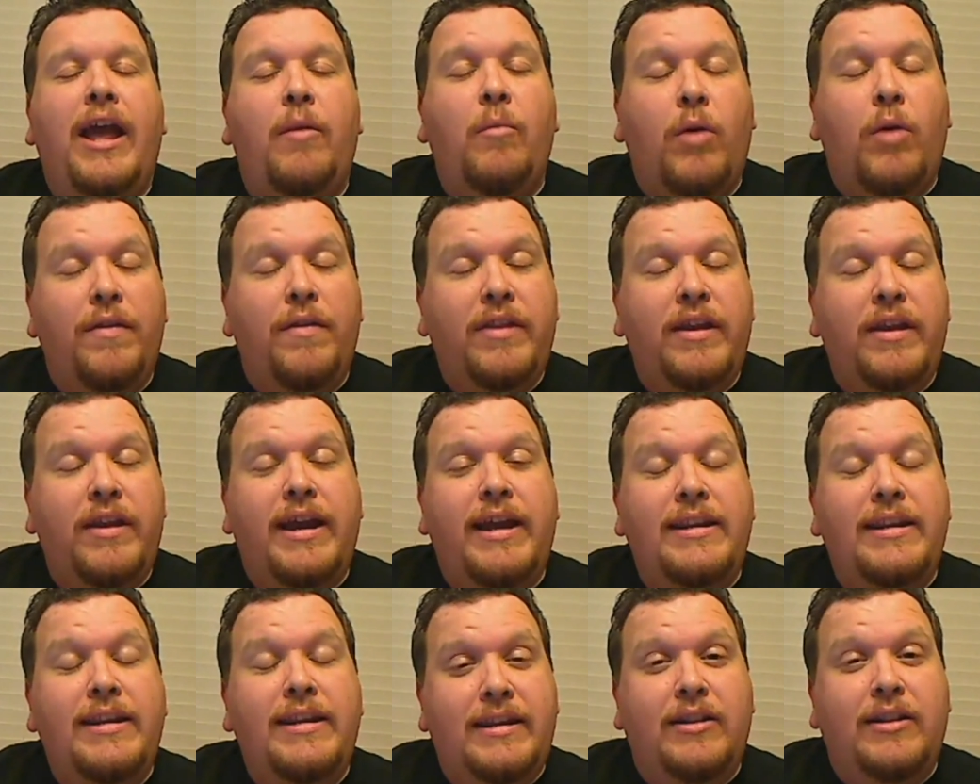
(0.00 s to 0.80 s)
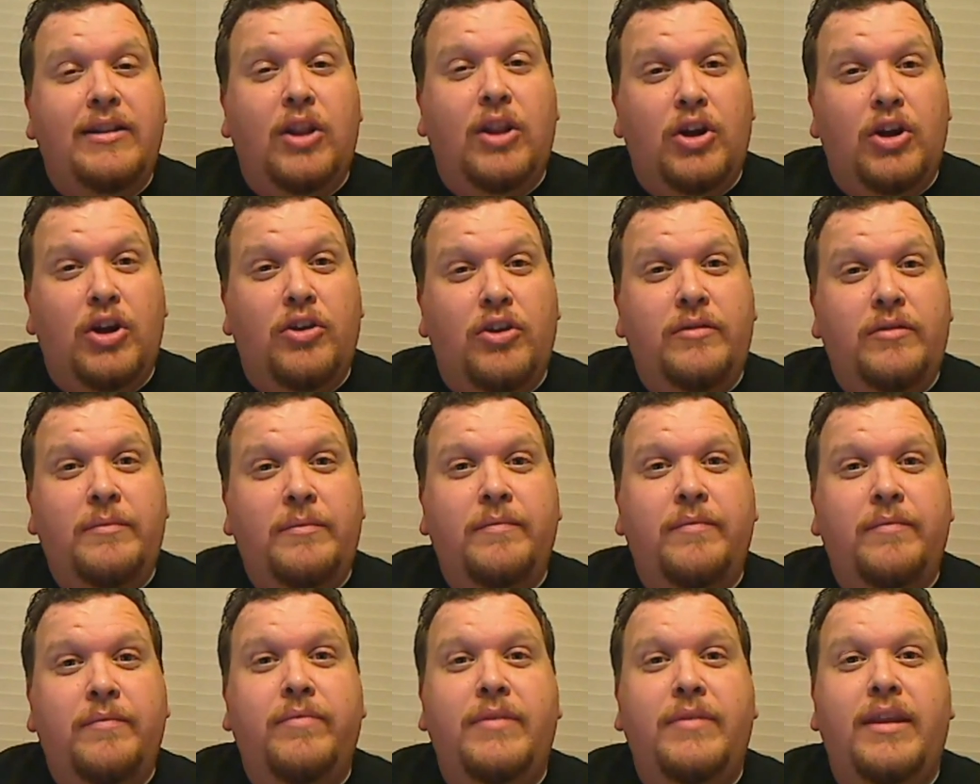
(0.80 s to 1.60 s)
And one thing I did learn
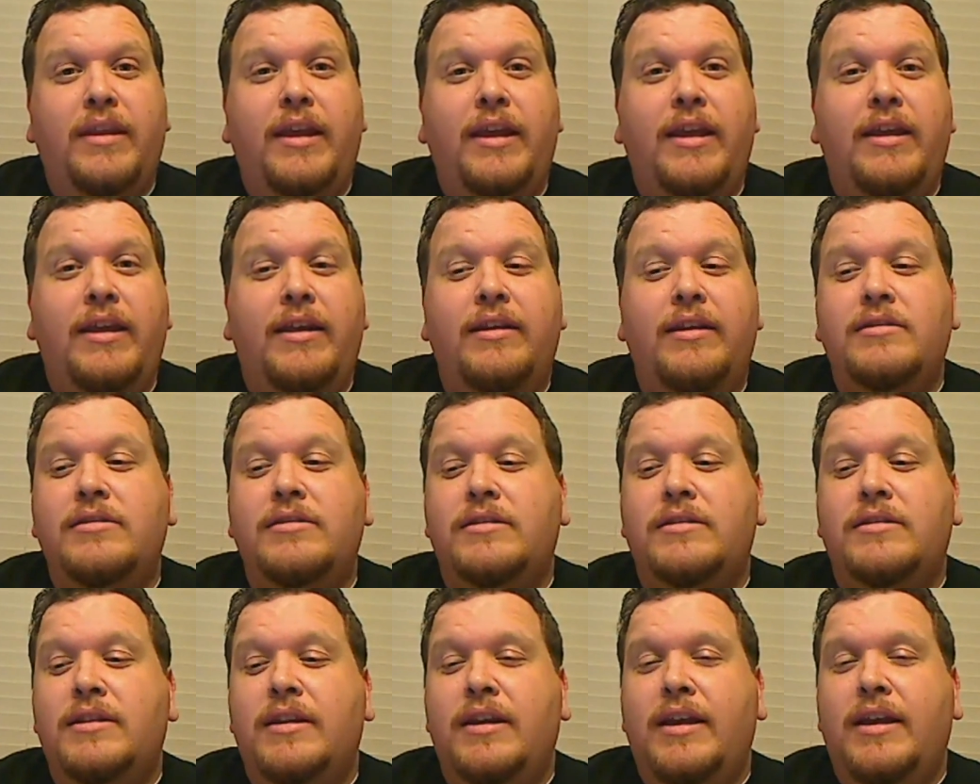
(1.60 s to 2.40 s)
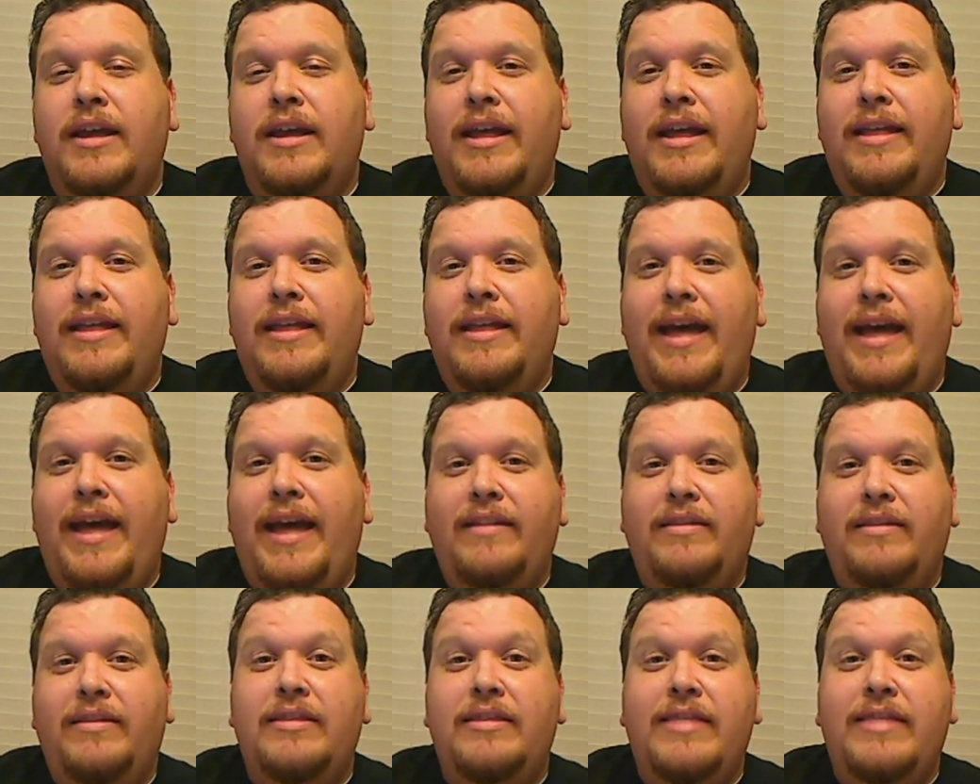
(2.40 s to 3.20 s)
is
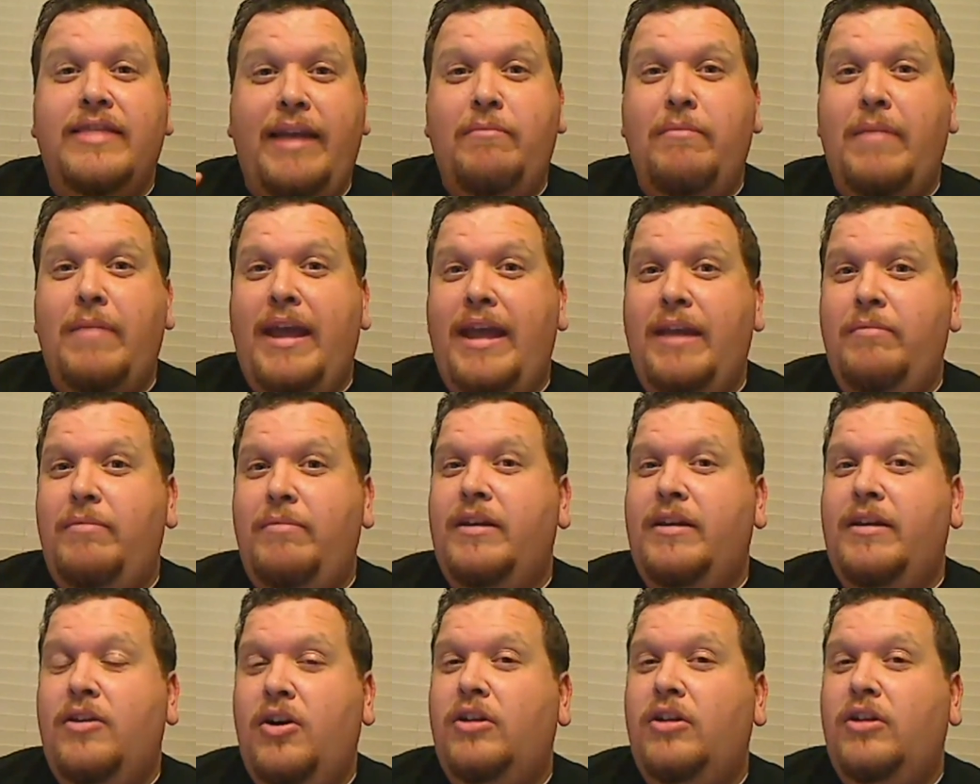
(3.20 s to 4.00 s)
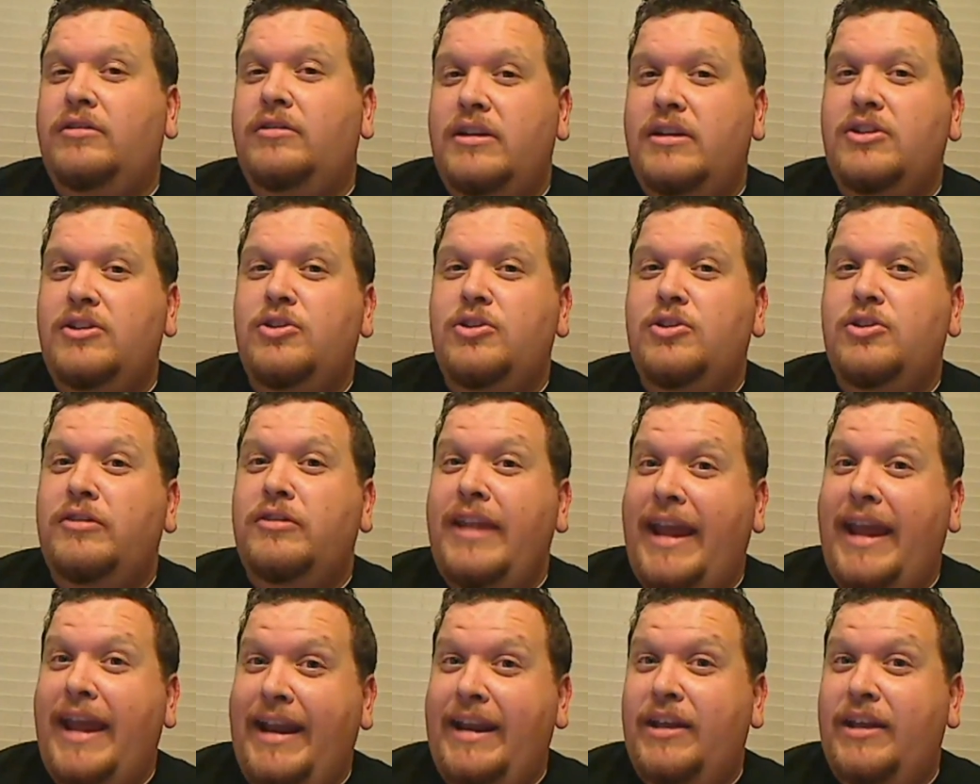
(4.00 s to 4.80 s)
that they may be called digital
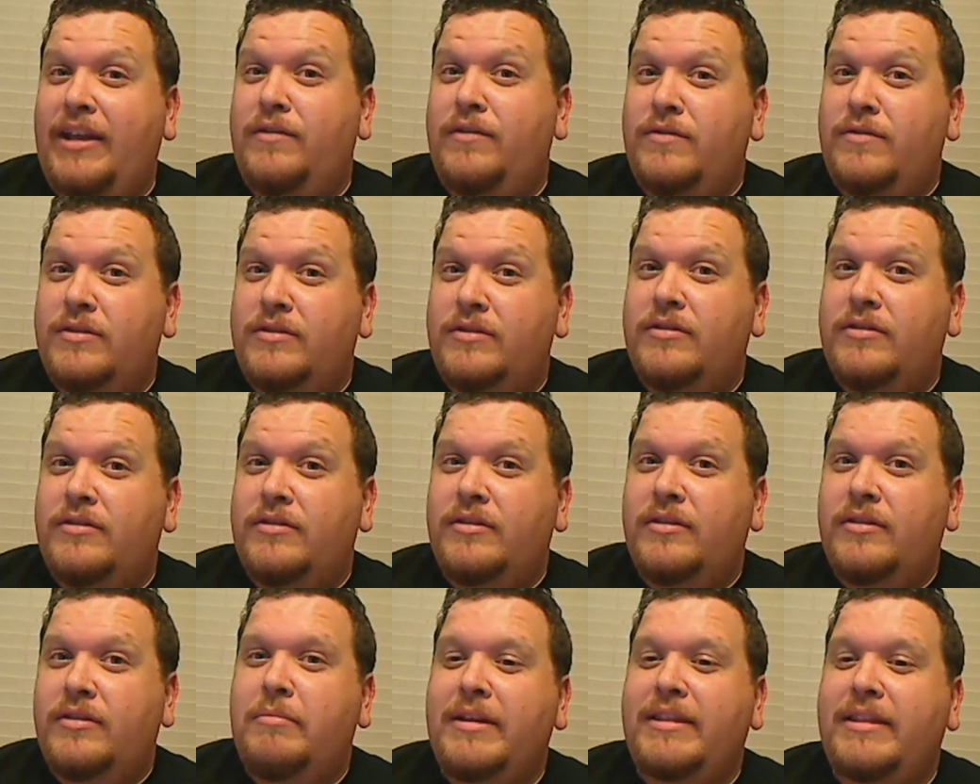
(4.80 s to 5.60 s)
natives,